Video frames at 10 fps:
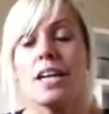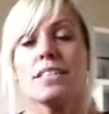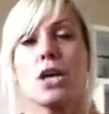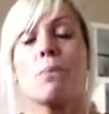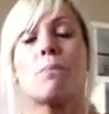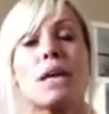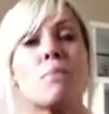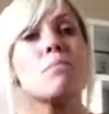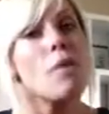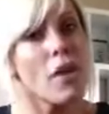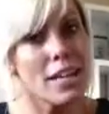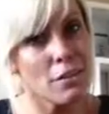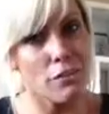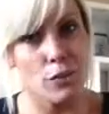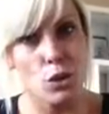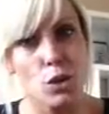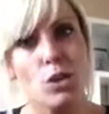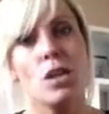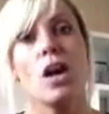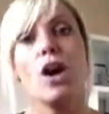So be
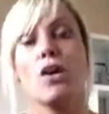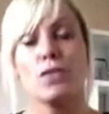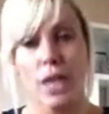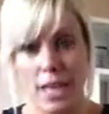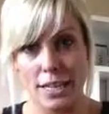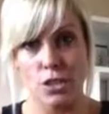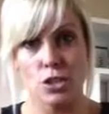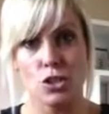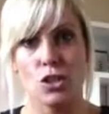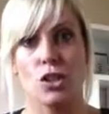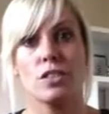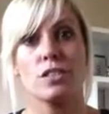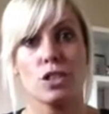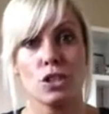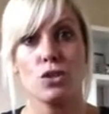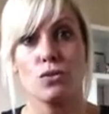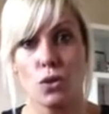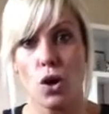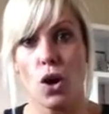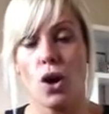mindful of the hidden sugars that you've
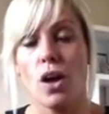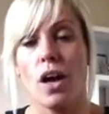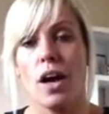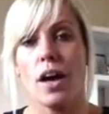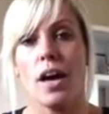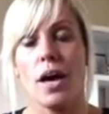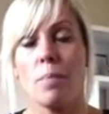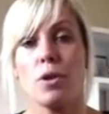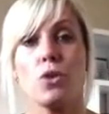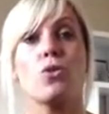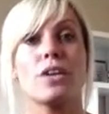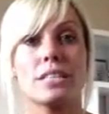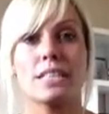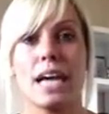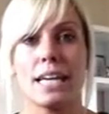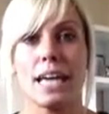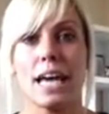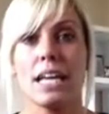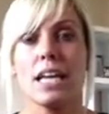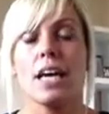got, that you're
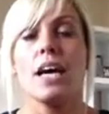intaking,